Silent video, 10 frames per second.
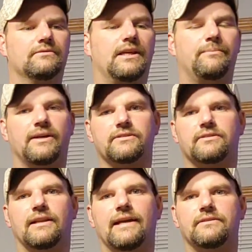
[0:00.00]
Keep
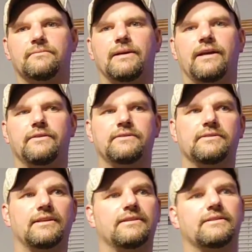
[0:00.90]
extra lights and batteries
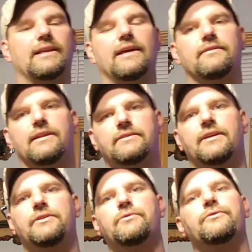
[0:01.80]
and things things
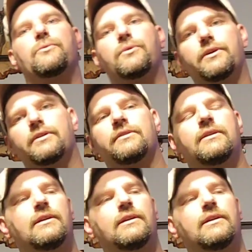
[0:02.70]
I use for work.